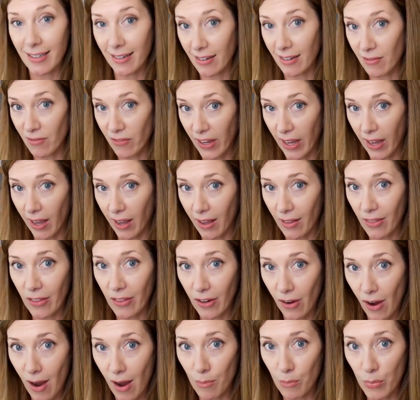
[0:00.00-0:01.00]
to
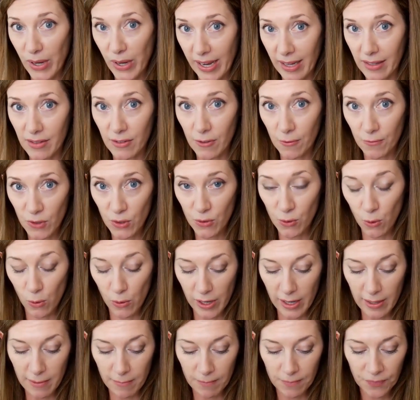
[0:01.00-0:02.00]
convey the comprehensive
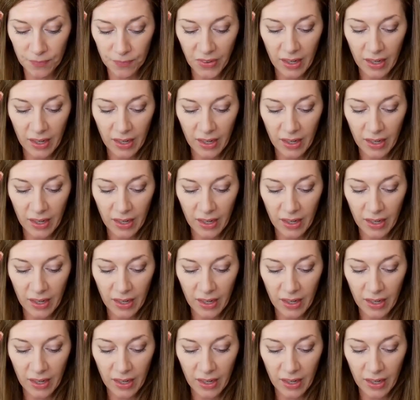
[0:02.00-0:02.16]
story.